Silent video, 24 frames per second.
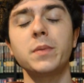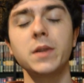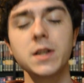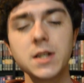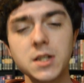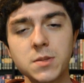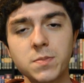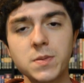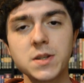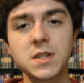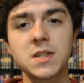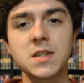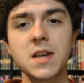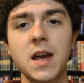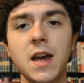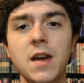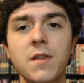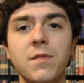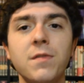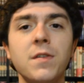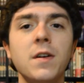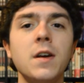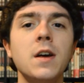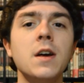Please be
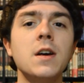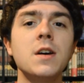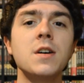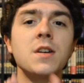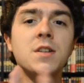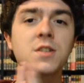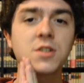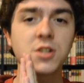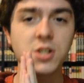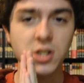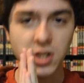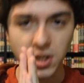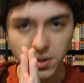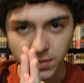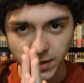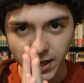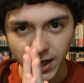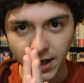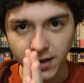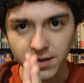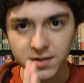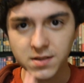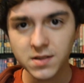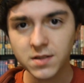safe.
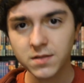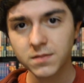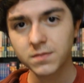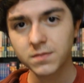Chibi out.